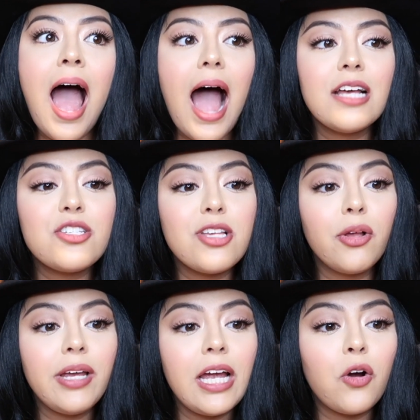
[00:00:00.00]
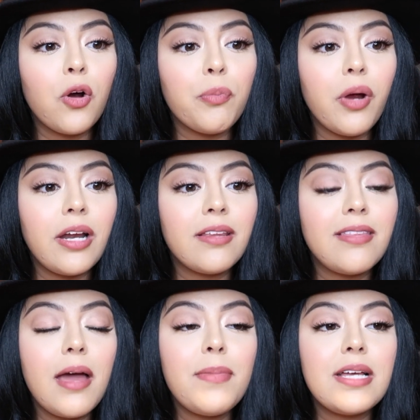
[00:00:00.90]
I slowly incorporated
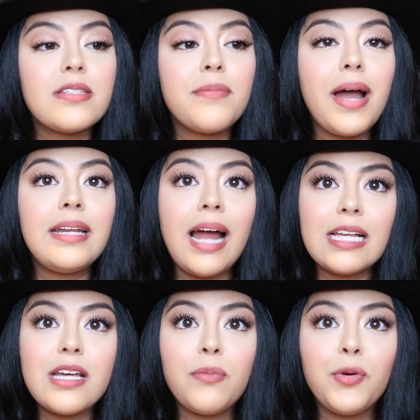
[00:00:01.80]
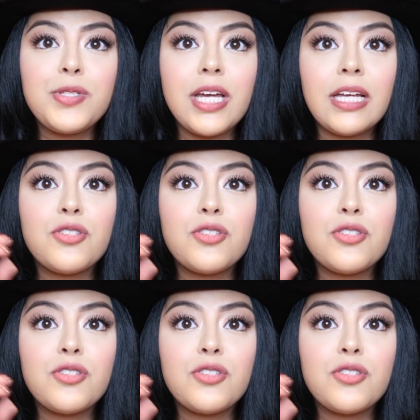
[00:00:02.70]
them into my nighttime routine.